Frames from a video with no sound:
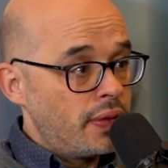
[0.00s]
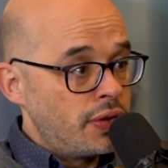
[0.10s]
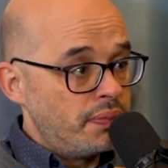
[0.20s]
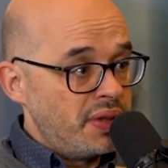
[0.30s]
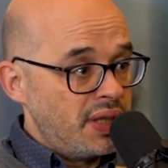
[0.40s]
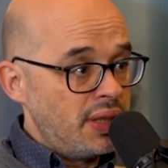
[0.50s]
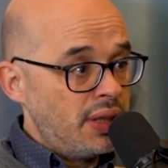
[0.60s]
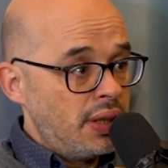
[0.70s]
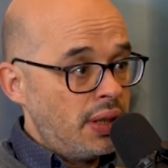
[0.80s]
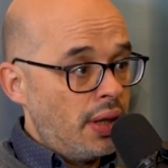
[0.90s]
to
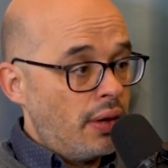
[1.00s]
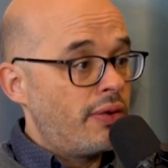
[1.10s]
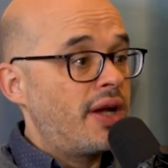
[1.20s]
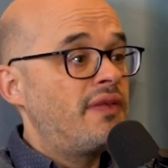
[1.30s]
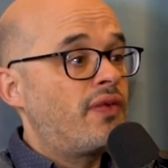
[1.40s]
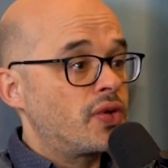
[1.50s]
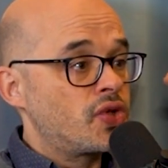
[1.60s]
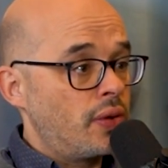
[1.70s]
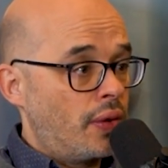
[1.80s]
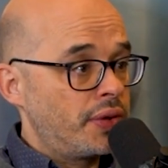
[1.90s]
be ready for
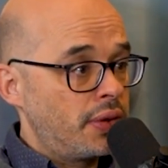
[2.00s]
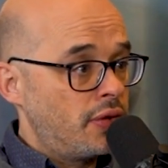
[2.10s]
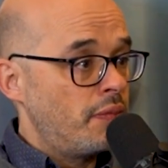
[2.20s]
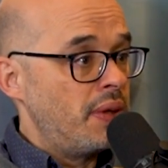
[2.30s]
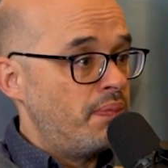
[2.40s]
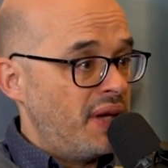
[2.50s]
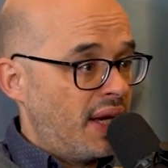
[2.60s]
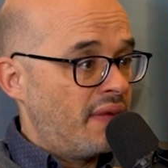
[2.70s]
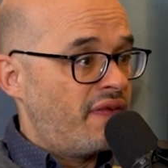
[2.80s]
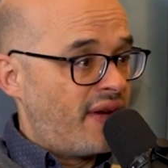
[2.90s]
slaughter, to be
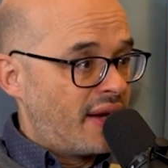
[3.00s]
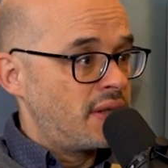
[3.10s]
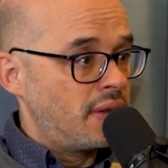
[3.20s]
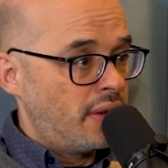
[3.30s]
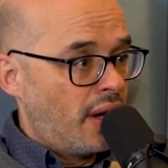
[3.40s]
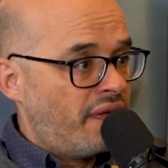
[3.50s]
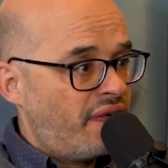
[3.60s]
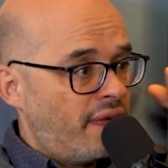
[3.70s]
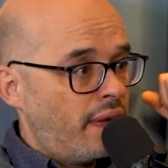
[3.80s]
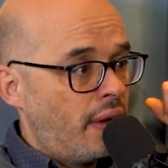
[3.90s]
big and fat
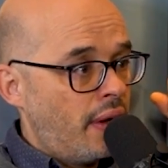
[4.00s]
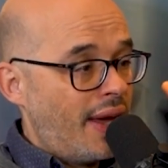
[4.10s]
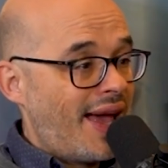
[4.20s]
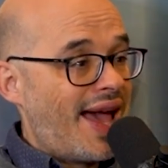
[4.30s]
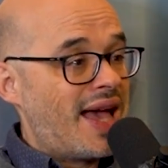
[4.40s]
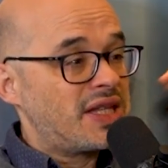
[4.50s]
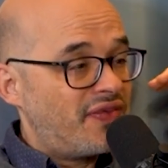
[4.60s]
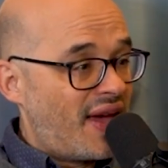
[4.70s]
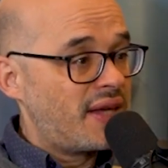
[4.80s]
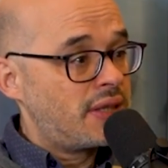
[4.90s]
enough as
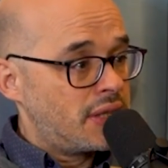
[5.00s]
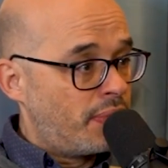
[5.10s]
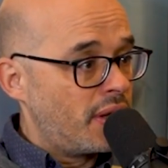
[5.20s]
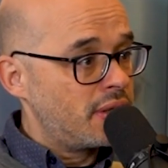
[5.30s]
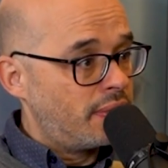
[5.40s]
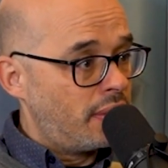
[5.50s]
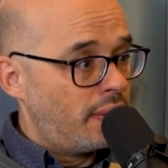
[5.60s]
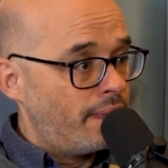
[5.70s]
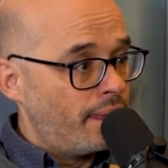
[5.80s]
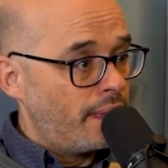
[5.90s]
fast as possible.
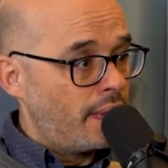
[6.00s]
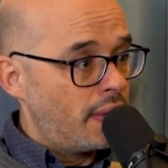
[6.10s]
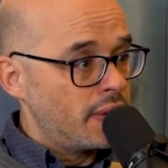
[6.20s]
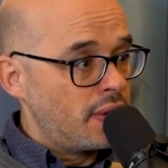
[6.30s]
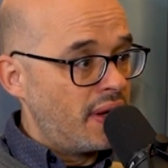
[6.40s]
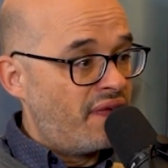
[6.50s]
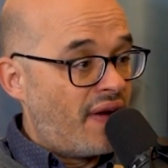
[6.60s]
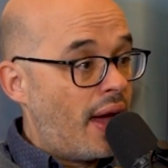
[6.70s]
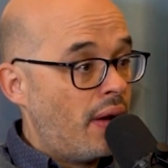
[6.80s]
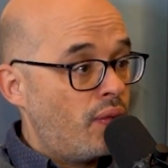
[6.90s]
So if
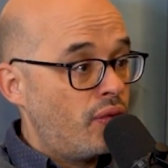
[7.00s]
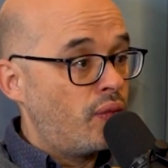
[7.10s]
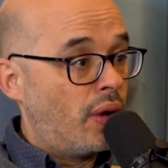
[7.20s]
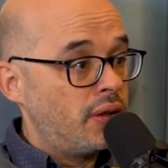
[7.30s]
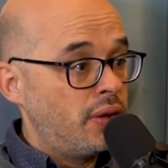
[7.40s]
I would want